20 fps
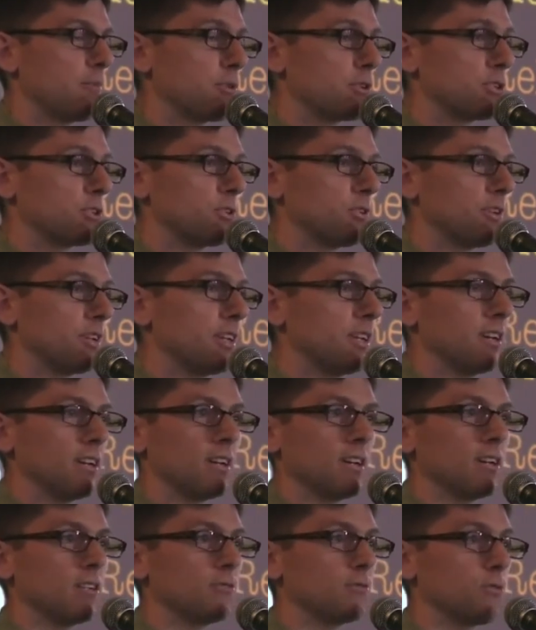opportunity
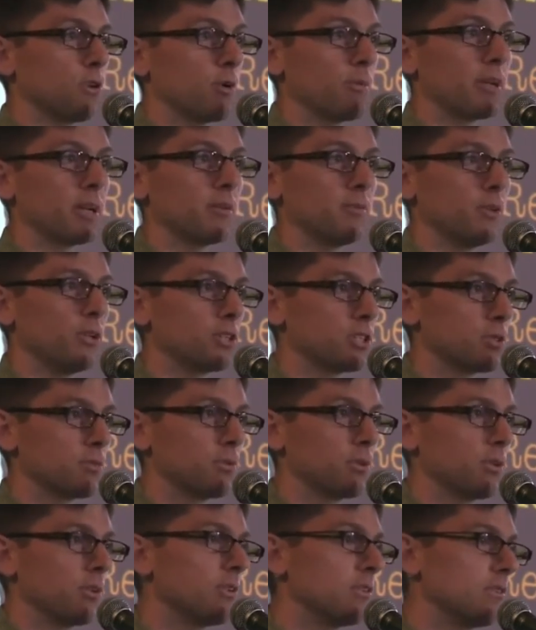of forming a
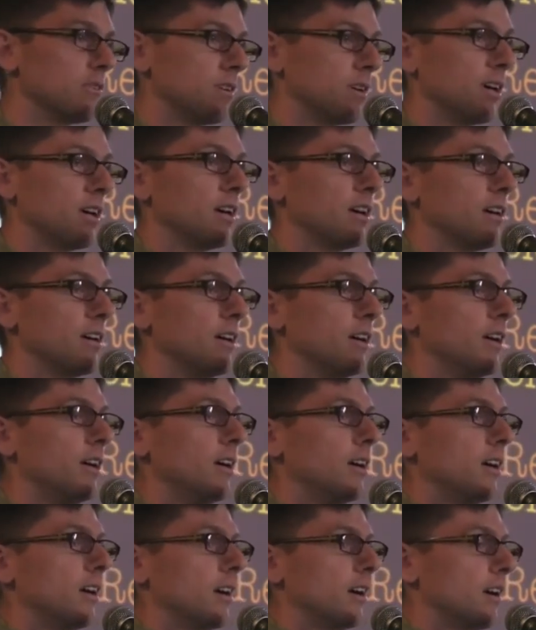municipal
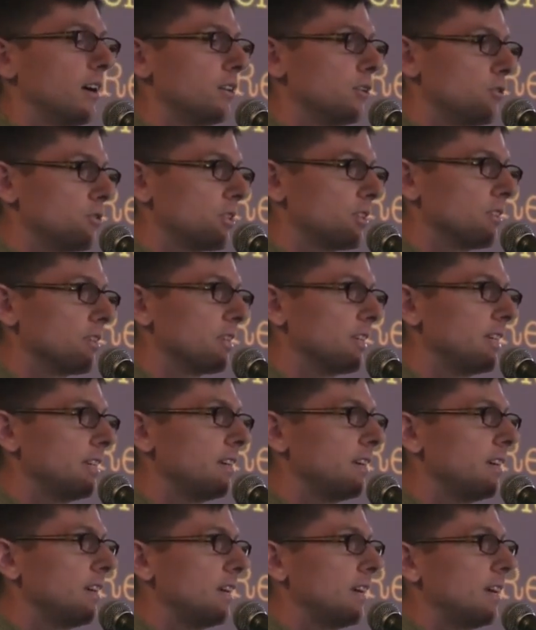
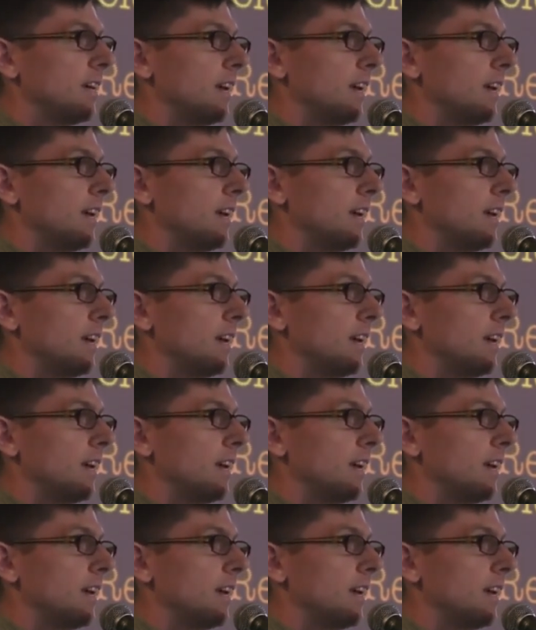utility,